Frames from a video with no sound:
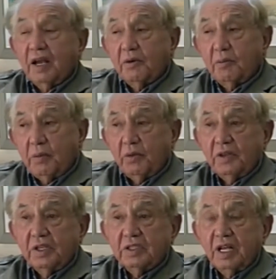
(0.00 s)
And I
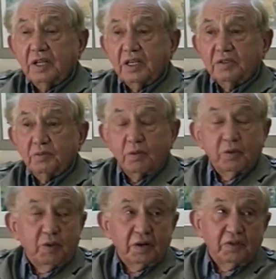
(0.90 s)
remember this, I think it's
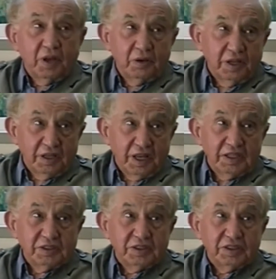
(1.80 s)
probably one of the only
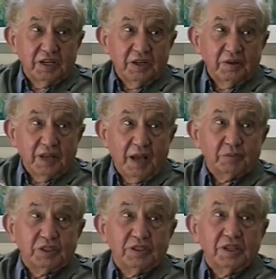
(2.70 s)
occasions any
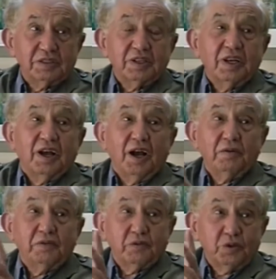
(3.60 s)
captain has
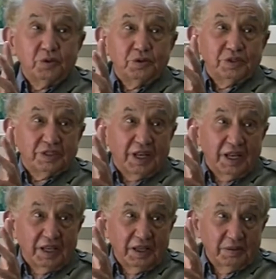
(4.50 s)
overruled
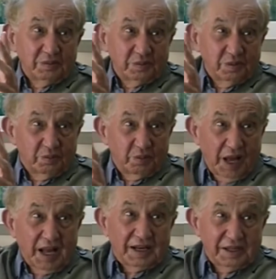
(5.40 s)
a
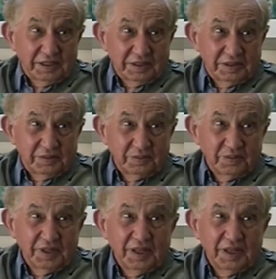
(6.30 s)
pilot.